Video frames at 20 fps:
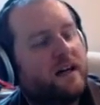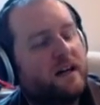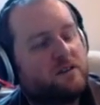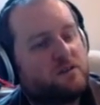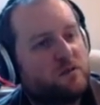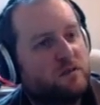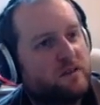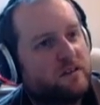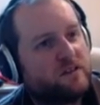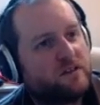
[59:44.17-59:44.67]
I think I
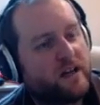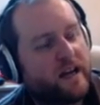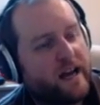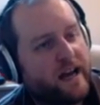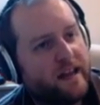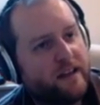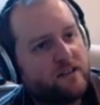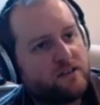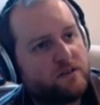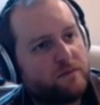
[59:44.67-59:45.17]
was wanting to
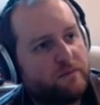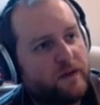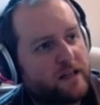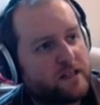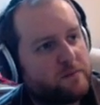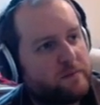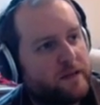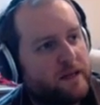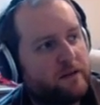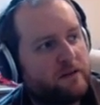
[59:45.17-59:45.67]
get some
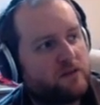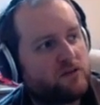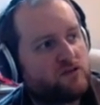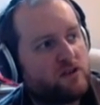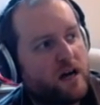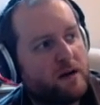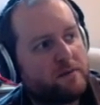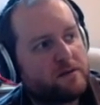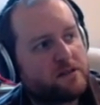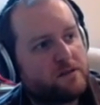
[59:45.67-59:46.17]
XP out the
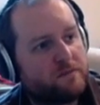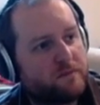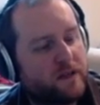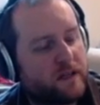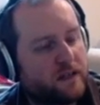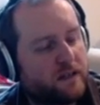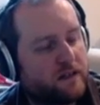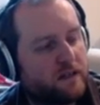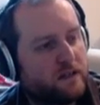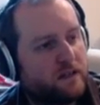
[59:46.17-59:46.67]
trap or
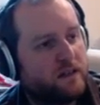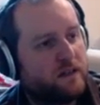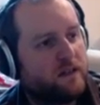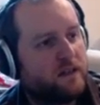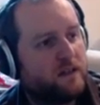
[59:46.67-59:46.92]
something